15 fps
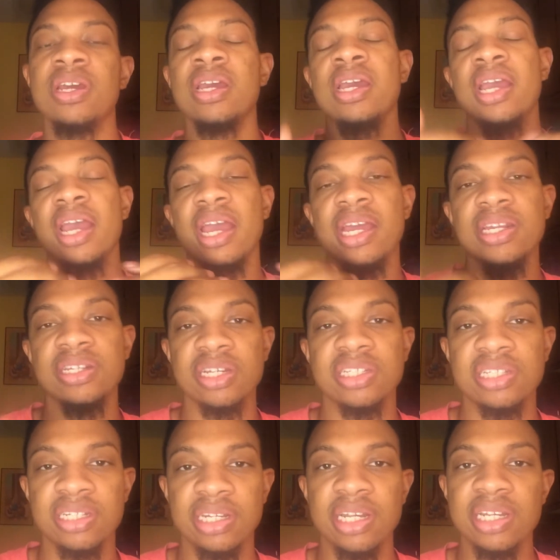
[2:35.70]
and Dustin
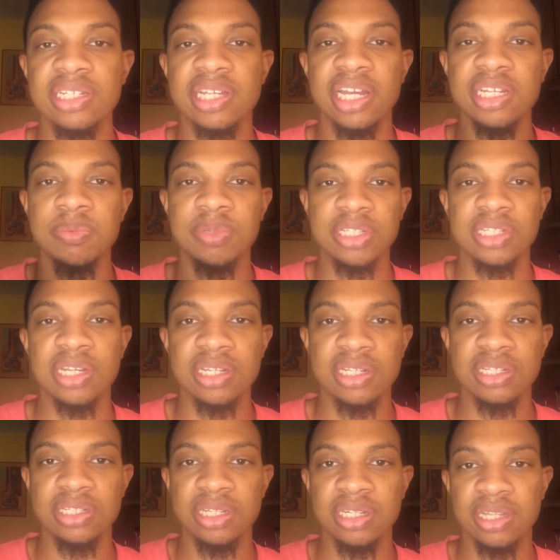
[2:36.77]
Higgs has been sentenced to
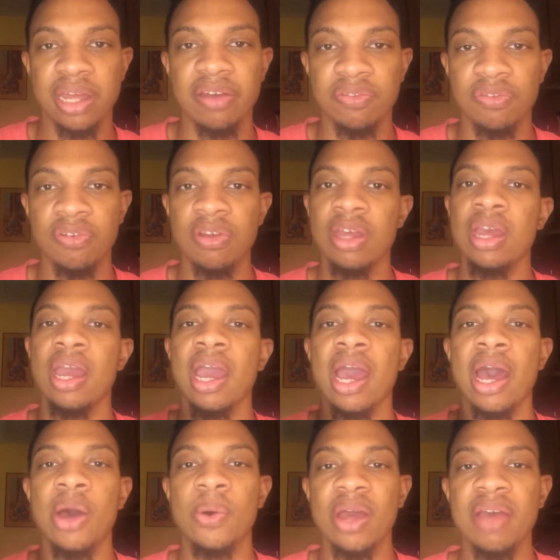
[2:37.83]
death.
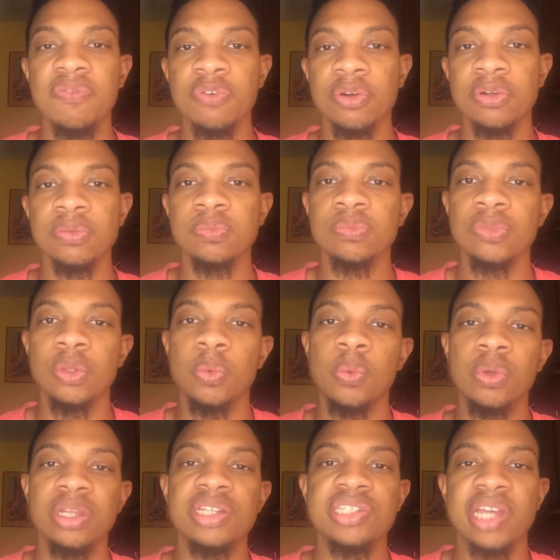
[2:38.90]
However,
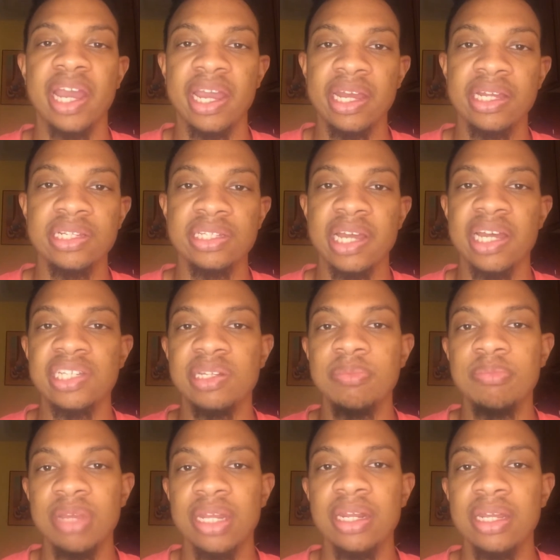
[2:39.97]
Willis Haynes has
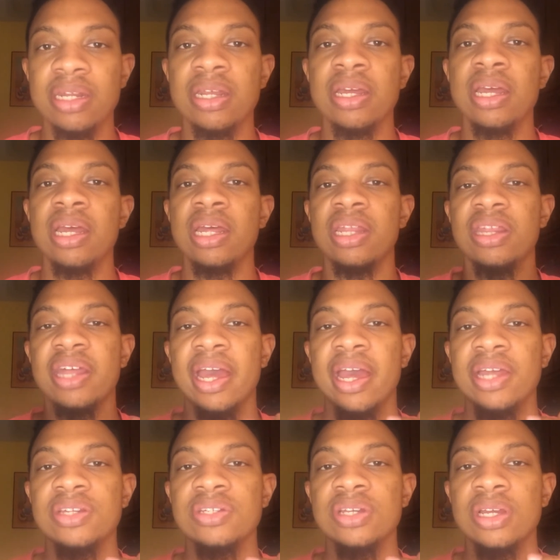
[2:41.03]
admitted that
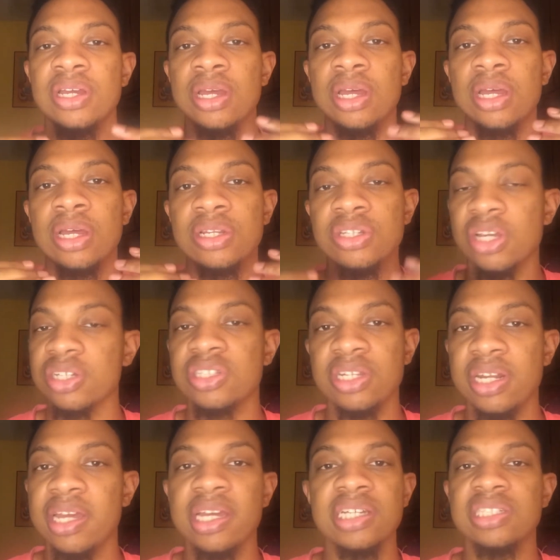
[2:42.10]
Dustin
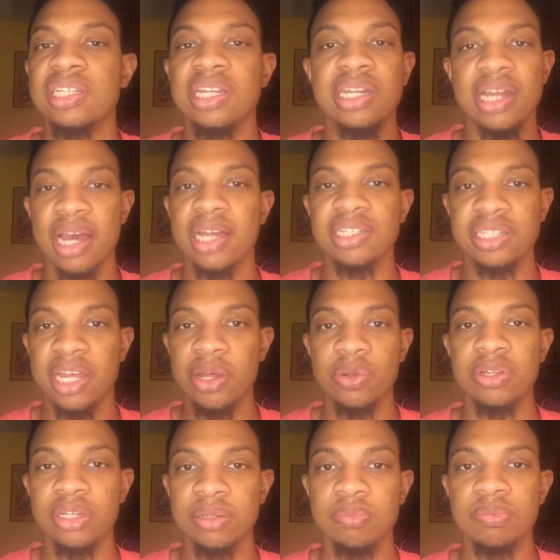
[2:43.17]
Higgs did not tell
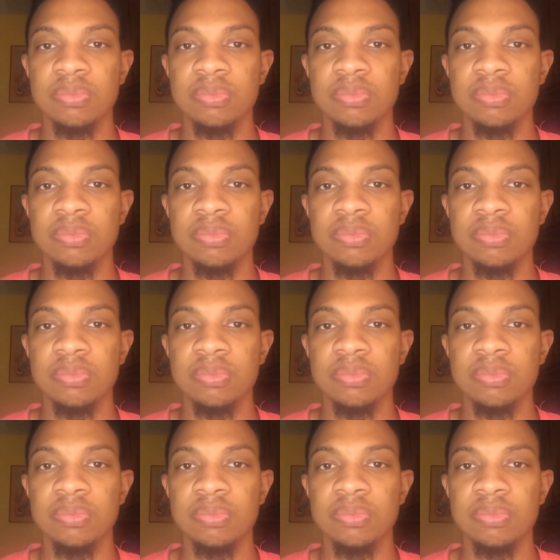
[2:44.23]
him